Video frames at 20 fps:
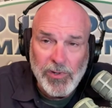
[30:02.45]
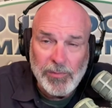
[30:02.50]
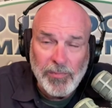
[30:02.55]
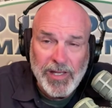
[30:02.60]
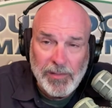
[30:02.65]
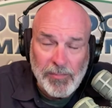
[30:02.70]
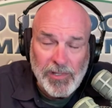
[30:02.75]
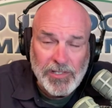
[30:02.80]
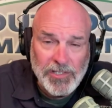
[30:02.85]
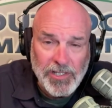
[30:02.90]

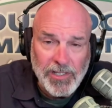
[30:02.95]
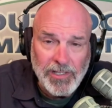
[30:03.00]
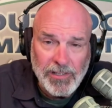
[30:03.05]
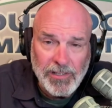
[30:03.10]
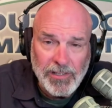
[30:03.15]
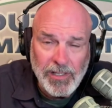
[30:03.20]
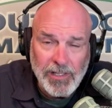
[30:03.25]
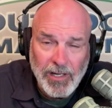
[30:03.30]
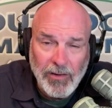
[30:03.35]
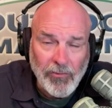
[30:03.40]
Lake Michigan?
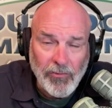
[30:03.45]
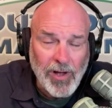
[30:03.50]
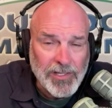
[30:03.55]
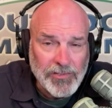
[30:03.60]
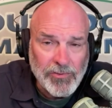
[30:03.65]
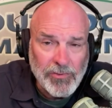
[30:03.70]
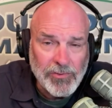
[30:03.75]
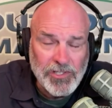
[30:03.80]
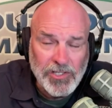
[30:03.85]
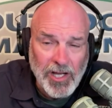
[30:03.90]
Did it cross
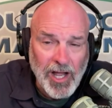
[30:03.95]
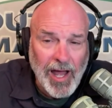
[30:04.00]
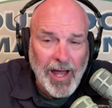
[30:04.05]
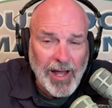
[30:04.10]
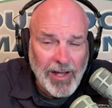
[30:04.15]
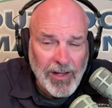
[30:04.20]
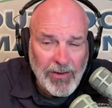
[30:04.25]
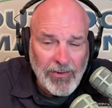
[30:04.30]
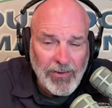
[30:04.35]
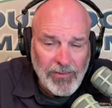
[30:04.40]
through Chicago?